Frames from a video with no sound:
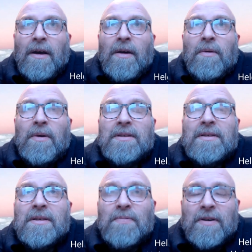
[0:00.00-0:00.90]
Which
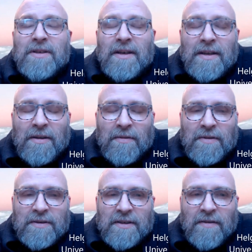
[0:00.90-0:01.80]
is the project at the
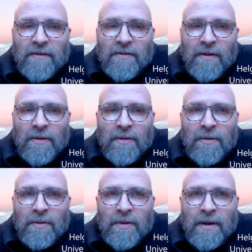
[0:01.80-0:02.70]
University of
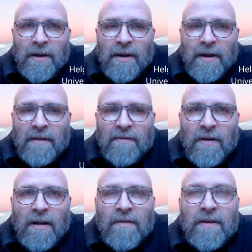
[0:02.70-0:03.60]
Oslo
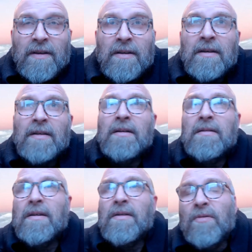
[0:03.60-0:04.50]

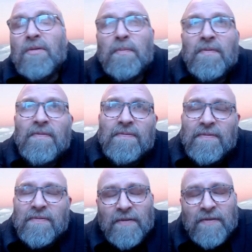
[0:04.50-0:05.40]
involving a group
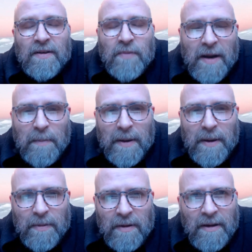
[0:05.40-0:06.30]
15-20
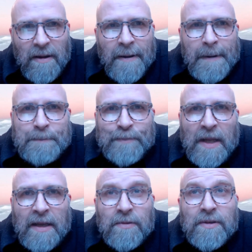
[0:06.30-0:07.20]
people
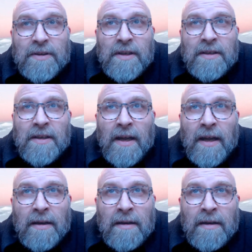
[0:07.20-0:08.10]
interested
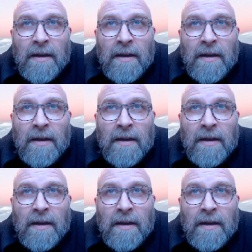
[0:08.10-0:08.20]
in